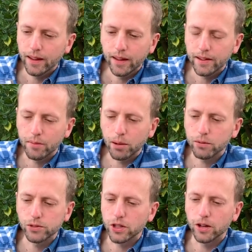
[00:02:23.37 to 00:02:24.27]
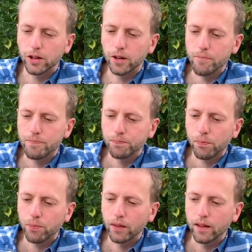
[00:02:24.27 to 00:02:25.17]
The bubbles are
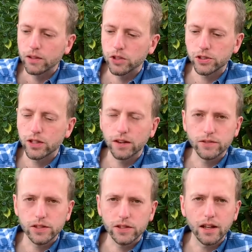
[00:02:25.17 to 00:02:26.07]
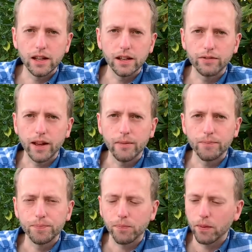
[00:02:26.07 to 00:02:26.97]
just enough to slightly lift it,
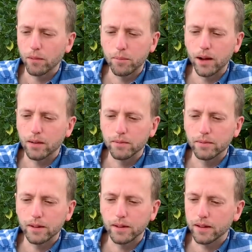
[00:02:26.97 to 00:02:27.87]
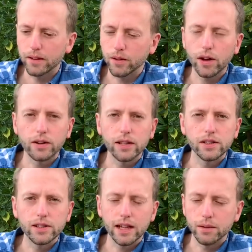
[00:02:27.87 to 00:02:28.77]
but you hardly
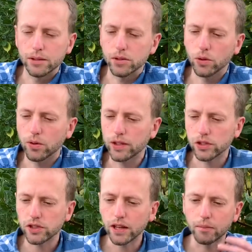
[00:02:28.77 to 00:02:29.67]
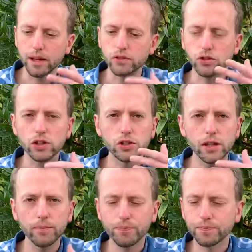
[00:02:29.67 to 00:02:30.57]
detect them at all. They just add a bit of structure
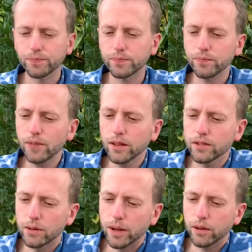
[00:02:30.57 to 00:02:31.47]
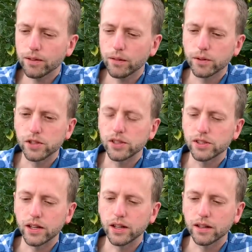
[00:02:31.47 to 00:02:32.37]
to the mouth, which is
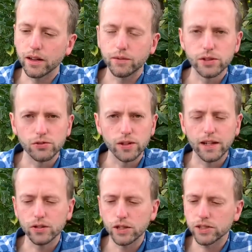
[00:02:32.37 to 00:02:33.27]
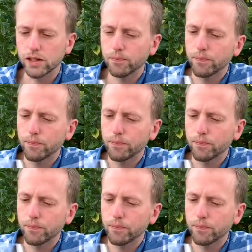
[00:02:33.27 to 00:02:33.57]
which is really interesting.